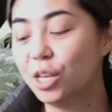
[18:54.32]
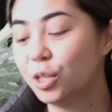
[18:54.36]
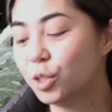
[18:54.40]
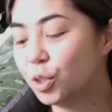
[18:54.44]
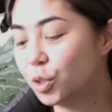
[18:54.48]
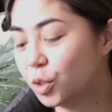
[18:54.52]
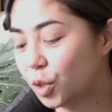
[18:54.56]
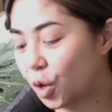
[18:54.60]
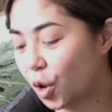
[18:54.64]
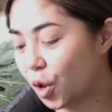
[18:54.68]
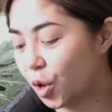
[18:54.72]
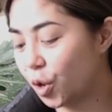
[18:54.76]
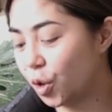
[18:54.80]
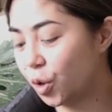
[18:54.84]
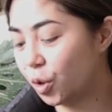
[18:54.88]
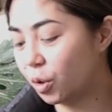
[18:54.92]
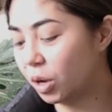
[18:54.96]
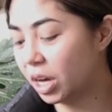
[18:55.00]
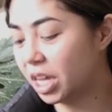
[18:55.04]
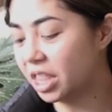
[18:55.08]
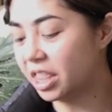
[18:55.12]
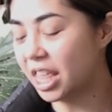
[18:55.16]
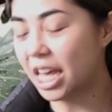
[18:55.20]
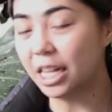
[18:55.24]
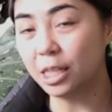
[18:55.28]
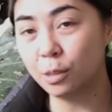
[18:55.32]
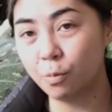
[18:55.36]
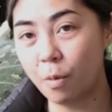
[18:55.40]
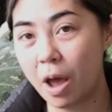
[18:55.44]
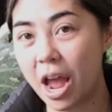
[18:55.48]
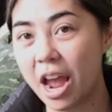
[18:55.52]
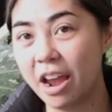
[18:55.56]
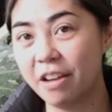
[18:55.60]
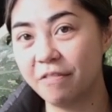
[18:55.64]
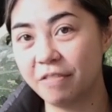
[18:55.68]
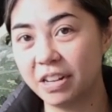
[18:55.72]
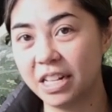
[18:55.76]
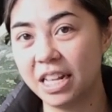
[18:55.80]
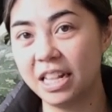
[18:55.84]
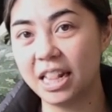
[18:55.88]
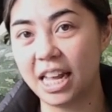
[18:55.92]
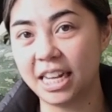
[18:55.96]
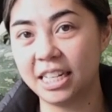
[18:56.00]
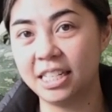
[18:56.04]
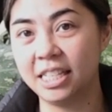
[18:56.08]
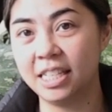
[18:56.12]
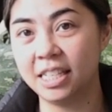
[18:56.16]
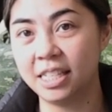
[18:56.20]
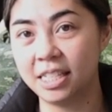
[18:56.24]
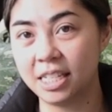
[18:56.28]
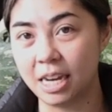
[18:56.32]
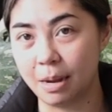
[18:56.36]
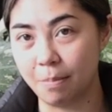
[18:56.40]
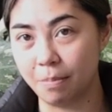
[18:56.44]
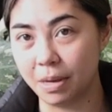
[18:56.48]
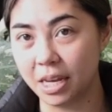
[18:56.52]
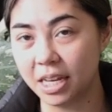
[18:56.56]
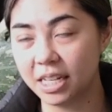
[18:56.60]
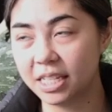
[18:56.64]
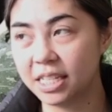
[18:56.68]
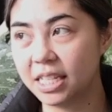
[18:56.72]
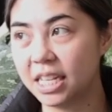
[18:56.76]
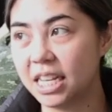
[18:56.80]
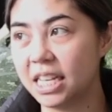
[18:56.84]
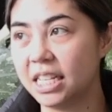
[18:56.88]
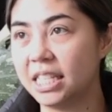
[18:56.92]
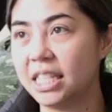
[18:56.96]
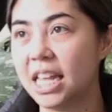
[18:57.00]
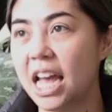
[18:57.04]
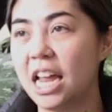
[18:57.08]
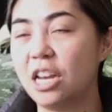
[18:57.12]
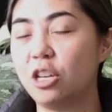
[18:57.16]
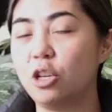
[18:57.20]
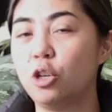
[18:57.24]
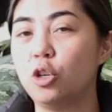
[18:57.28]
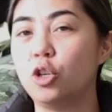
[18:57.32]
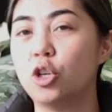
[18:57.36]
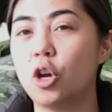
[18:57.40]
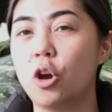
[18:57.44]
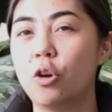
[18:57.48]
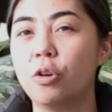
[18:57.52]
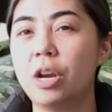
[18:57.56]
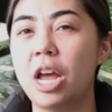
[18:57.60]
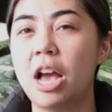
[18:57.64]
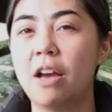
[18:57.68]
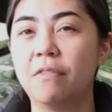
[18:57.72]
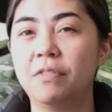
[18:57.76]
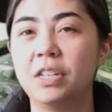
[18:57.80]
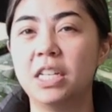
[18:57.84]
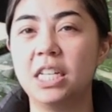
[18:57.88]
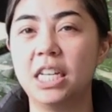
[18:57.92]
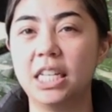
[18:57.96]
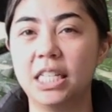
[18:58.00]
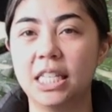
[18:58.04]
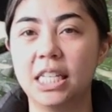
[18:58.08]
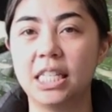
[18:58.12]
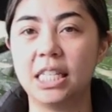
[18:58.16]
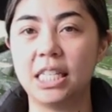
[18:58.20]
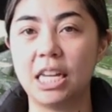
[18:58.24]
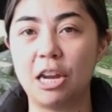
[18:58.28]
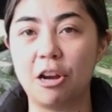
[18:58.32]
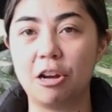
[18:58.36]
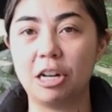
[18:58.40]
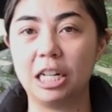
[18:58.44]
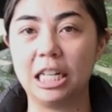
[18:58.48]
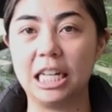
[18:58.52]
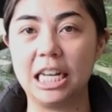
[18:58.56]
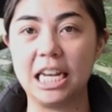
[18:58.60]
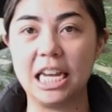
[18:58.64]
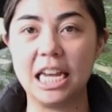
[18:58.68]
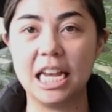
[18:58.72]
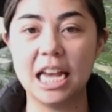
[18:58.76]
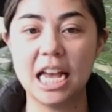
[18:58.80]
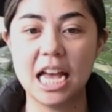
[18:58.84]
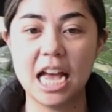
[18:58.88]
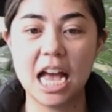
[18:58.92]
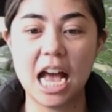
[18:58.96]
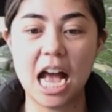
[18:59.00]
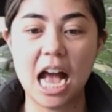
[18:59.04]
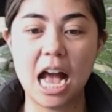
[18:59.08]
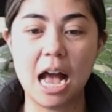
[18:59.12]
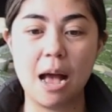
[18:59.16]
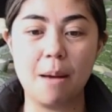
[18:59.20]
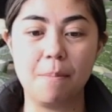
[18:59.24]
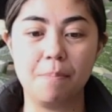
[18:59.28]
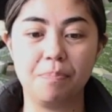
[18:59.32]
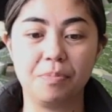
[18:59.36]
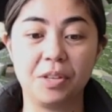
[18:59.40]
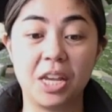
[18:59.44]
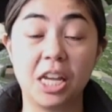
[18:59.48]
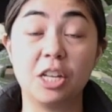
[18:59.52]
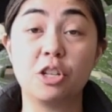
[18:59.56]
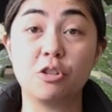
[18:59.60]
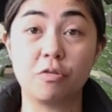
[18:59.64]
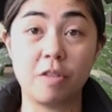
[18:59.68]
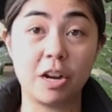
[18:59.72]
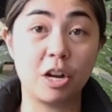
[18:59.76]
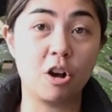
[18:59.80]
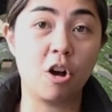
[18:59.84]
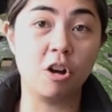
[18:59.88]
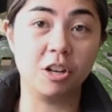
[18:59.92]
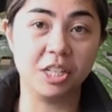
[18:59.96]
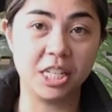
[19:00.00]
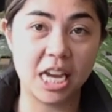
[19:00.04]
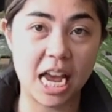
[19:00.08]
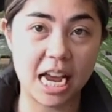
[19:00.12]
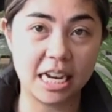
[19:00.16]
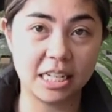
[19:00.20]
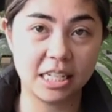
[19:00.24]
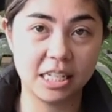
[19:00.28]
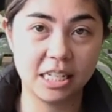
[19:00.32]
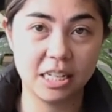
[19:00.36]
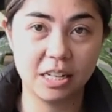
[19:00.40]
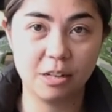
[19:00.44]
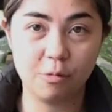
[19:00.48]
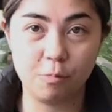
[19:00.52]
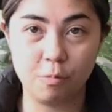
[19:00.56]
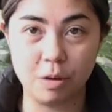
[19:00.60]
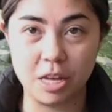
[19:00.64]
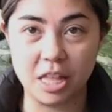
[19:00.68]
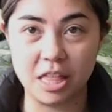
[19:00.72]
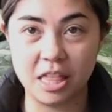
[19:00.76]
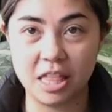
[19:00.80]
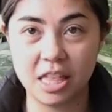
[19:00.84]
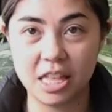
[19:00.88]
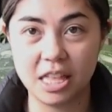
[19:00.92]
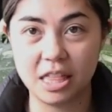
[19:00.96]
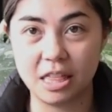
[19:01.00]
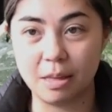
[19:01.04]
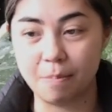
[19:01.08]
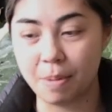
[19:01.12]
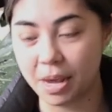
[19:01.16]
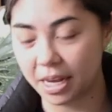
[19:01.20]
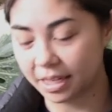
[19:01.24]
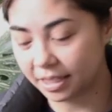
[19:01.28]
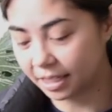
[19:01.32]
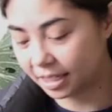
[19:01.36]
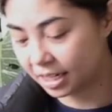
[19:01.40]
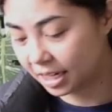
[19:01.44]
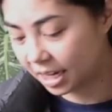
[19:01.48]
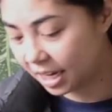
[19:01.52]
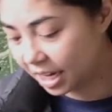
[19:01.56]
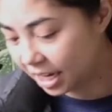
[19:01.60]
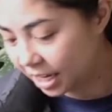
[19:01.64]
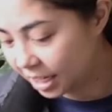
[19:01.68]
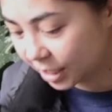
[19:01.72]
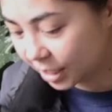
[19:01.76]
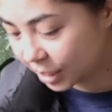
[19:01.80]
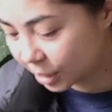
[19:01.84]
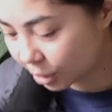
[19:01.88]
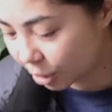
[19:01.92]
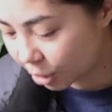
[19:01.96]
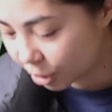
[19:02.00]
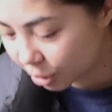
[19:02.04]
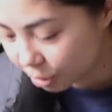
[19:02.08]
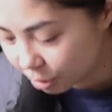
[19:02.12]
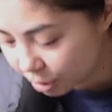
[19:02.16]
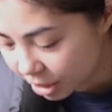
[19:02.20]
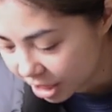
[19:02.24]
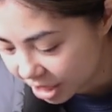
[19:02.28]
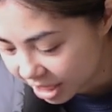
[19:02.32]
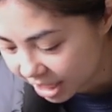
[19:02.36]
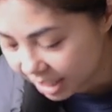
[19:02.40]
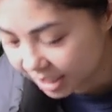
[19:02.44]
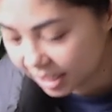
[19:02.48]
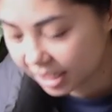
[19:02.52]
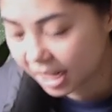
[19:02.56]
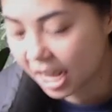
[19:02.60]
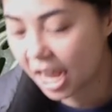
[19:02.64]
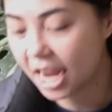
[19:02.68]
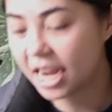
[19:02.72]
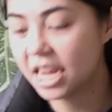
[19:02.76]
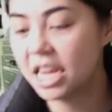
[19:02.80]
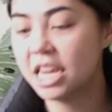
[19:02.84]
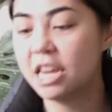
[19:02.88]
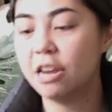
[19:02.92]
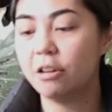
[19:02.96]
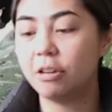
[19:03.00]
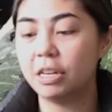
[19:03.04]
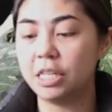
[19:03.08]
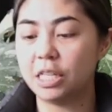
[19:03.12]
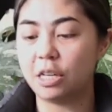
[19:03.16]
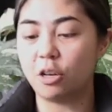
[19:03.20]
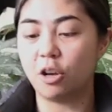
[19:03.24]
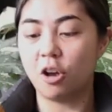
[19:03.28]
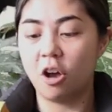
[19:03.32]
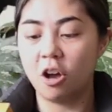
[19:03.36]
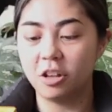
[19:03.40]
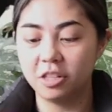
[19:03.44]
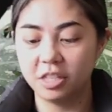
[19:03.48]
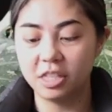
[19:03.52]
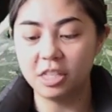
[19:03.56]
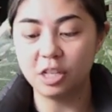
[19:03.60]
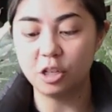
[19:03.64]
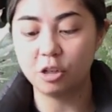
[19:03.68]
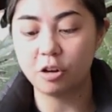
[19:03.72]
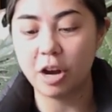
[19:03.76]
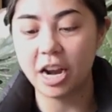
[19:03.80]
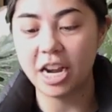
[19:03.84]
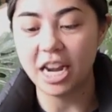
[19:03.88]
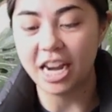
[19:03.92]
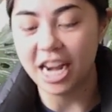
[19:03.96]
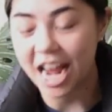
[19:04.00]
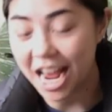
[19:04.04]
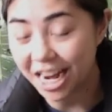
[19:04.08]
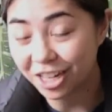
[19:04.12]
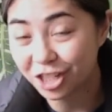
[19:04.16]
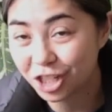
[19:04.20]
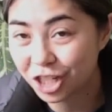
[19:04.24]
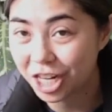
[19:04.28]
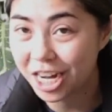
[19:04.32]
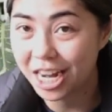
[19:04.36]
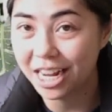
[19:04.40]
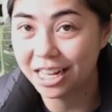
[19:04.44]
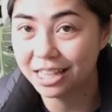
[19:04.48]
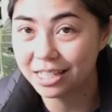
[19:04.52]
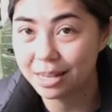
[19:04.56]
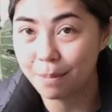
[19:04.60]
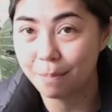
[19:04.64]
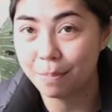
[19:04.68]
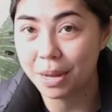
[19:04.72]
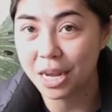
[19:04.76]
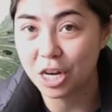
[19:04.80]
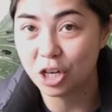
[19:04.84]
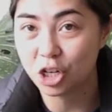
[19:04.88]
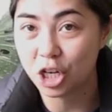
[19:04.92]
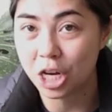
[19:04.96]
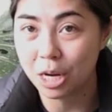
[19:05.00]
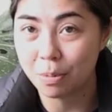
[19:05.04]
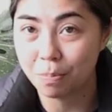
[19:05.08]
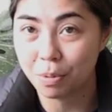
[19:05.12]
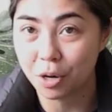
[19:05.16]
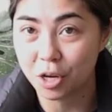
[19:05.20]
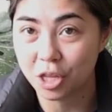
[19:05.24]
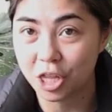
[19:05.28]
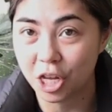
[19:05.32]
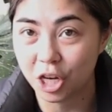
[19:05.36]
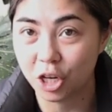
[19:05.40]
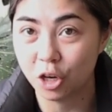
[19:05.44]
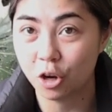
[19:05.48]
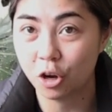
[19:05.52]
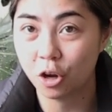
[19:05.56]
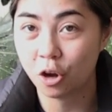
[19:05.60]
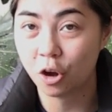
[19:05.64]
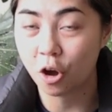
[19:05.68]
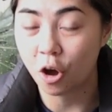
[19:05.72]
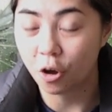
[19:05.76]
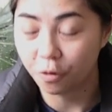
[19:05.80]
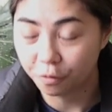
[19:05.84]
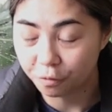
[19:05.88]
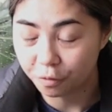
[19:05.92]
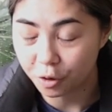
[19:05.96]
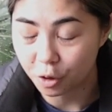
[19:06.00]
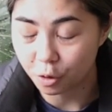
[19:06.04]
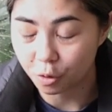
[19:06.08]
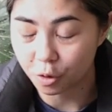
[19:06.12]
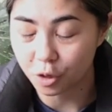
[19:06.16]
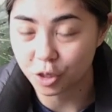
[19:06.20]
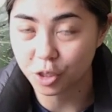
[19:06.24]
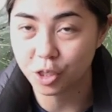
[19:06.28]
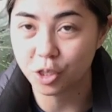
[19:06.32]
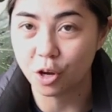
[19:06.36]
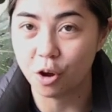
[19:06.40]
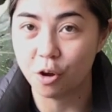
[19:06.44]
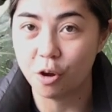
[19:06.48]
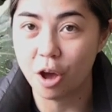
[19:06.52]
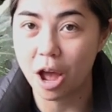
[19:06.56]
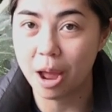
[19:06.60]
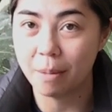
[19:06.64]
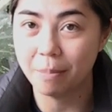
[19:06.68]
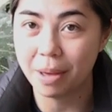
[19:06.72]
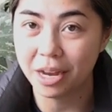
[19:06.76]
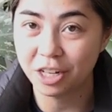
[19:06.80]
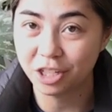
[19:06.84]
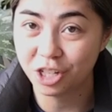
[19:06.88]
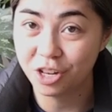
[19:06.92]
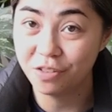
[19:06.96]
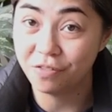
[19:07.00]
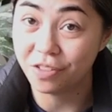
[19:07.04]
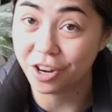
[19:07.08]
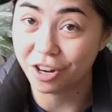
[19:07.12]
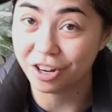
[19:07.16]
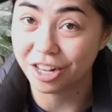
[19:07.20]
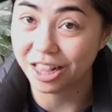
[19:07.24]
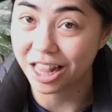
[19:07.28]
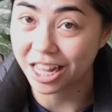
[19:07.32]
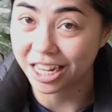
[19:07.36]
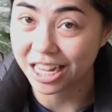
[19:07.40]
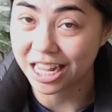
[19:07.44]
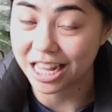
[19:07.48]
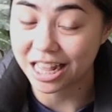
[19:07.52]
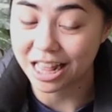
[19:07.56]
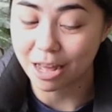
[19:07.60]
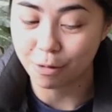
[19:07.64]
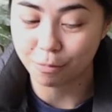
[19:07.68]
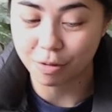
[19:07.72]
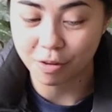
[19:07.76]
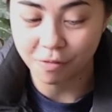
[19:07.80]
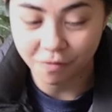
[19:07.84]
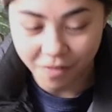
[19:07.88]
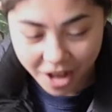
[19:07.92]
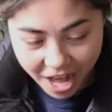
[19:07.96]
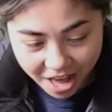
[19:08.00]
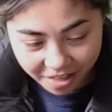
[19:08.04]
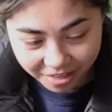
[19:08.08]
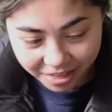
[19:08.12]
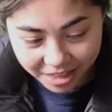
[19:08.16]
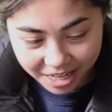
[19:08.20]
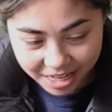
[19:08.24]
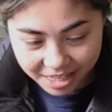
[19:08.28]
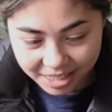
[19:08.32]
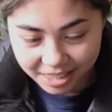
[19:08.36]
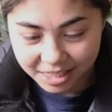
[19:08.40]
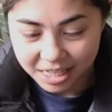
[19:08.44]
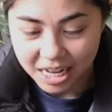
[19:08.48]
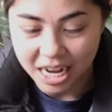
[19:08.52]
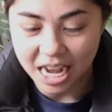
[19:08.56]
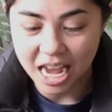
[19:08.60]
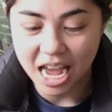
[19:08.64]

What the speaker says: So that's why I really like systemics, is that you don't have to necessarily get direct contact with the pest. So this guy here is a concentrate. It actually ends up being cheaper than Confidor. So I'm actually very lucky that we found this.